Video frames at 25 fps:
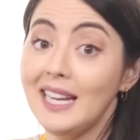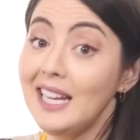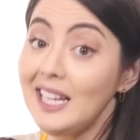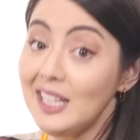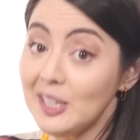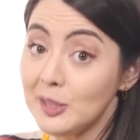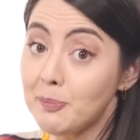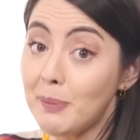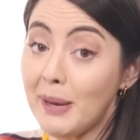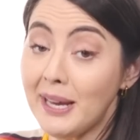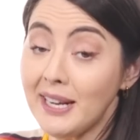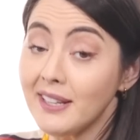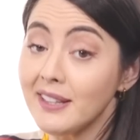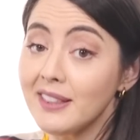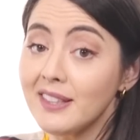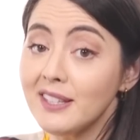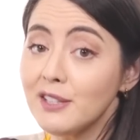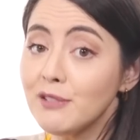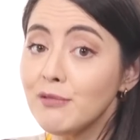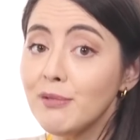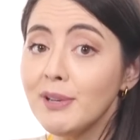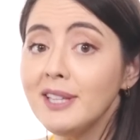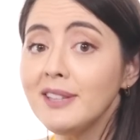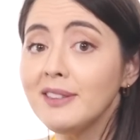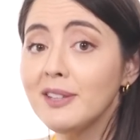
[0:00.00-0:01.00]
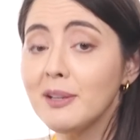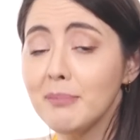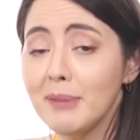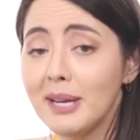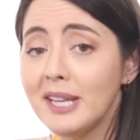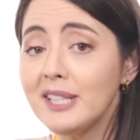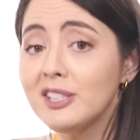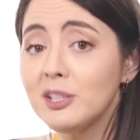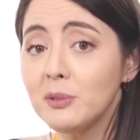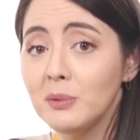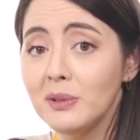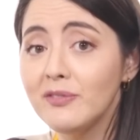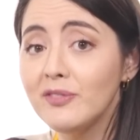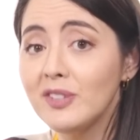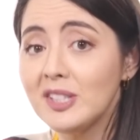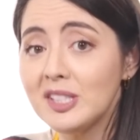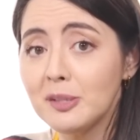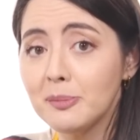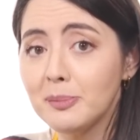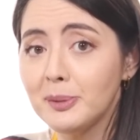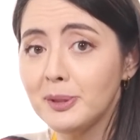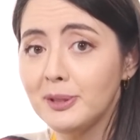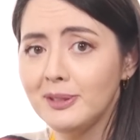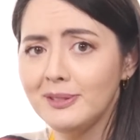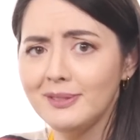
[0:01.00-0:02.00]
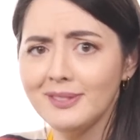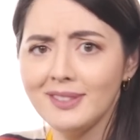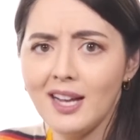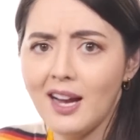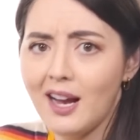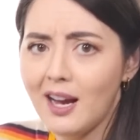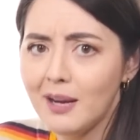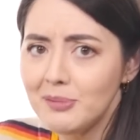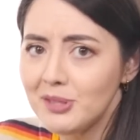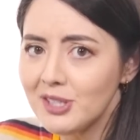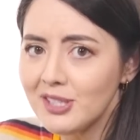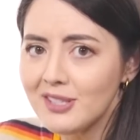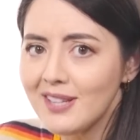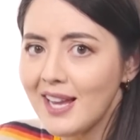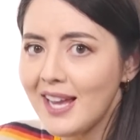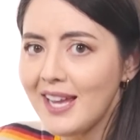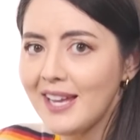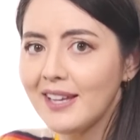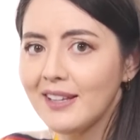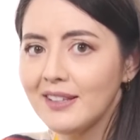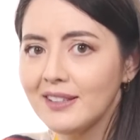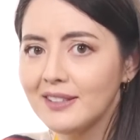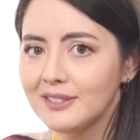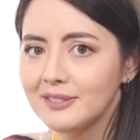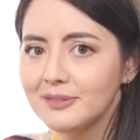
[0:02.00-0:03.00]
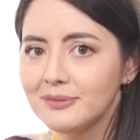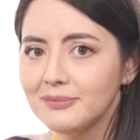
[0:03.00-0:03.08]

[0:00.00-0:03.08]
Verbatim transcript: It's better than a ring that makes you invisible. I'm just saying.